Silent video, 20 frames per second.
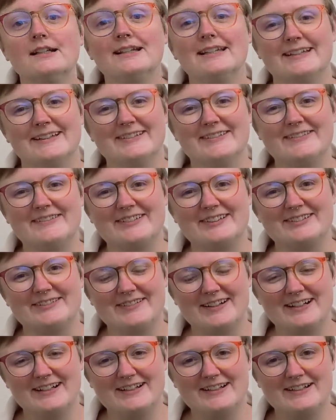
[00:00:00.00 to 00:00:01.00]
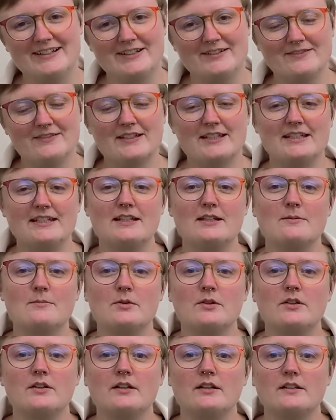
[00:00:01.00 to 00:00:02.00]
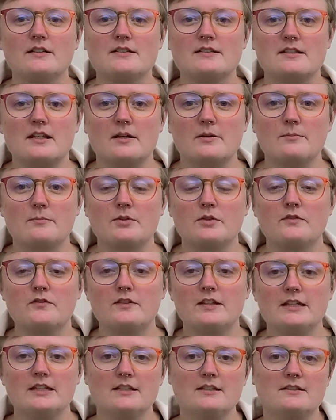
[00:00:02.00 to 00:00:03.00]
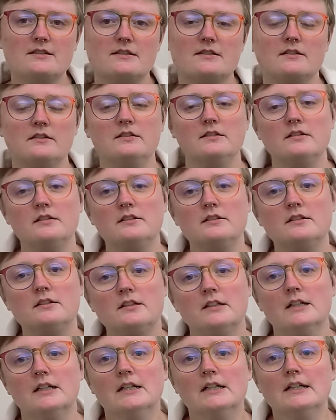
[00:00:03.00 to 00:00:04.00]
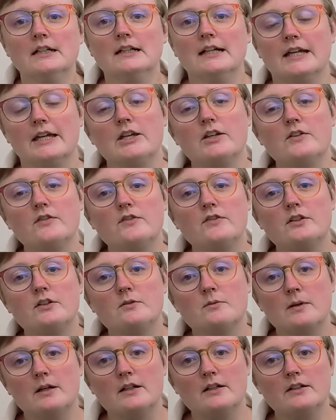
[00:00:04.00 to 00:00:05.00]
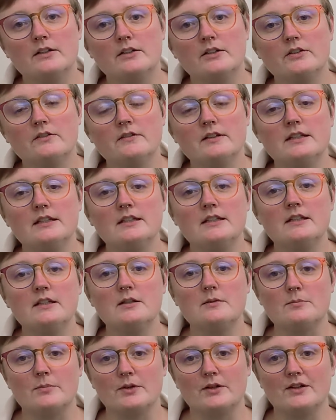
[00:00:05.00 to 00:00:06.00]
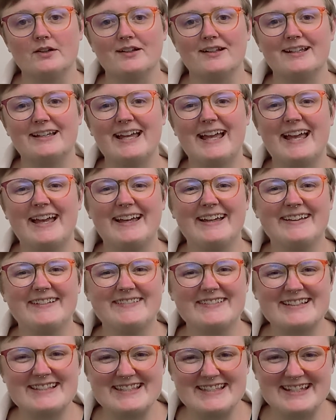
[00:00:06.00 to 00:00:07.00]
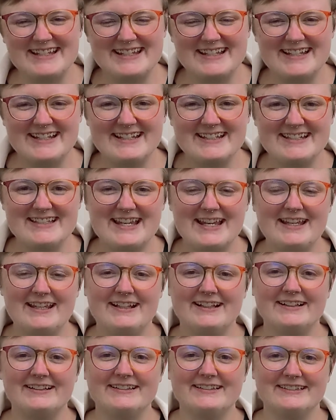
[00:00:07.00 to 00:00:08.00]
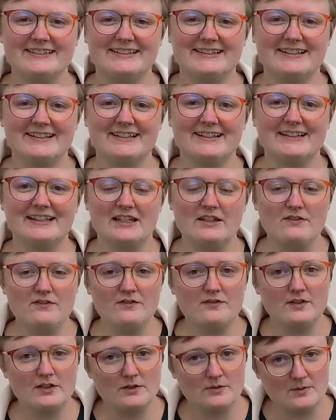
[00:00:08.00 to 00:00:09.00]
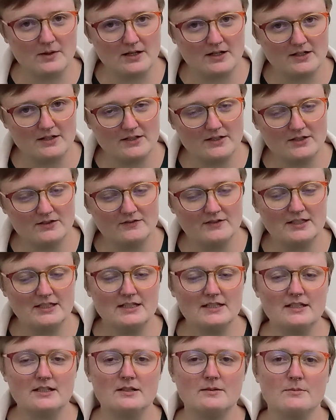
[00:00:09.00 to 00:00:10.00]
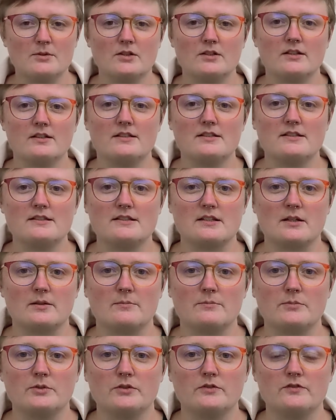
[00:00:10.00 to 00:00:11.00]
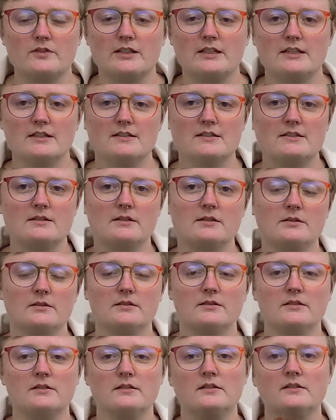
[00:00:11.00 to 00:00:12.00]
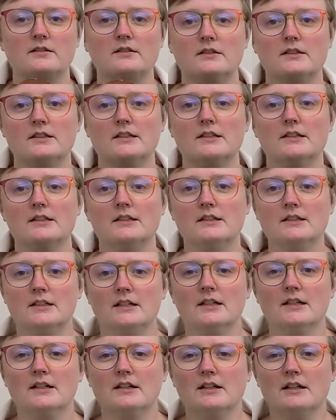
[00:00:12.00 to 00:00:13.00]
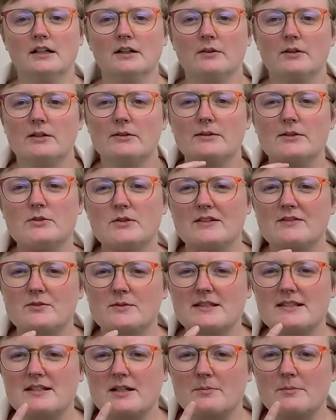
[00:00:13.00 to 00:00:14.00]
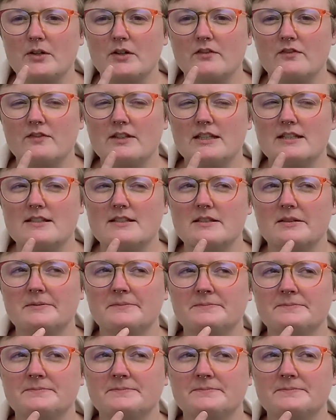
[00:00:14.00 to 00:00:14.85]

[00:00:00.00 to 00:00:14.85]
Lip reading: If you wanna read a book, stomp your feet. If you wanna read a book, have a seat and take a look. If you wanna read a book, stomp your feet. What do we do after we stomp our feet?